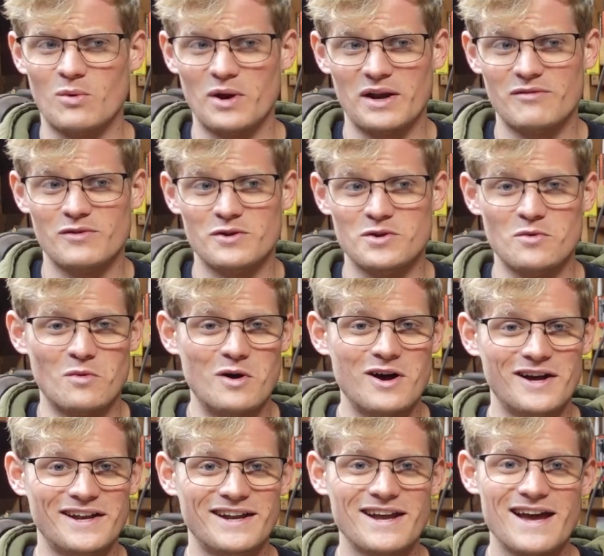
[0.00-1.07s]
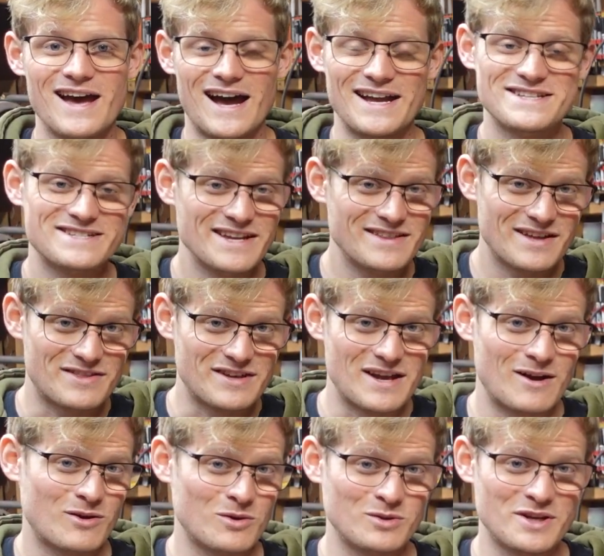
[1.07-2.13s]
whatever you want, I'd say that the
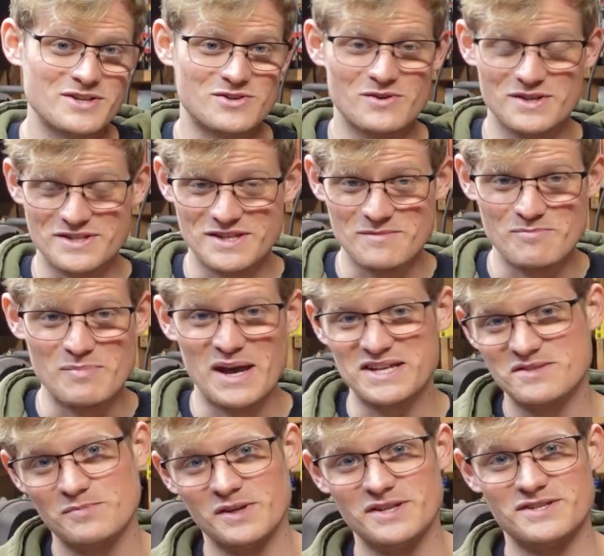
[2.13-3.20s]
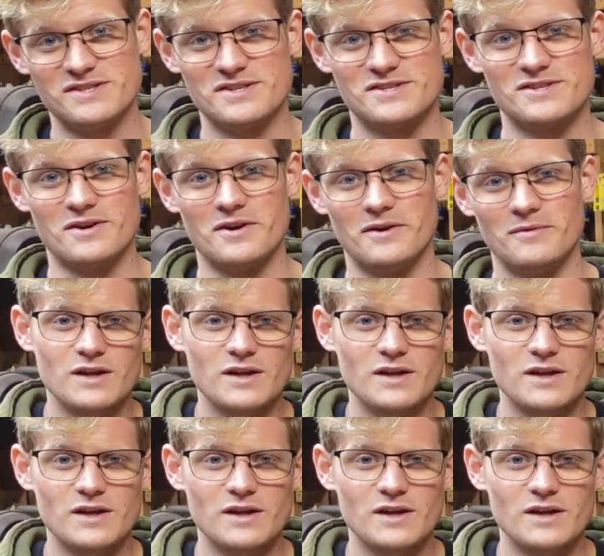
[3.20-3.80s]
AlgoLaser is the best place to start.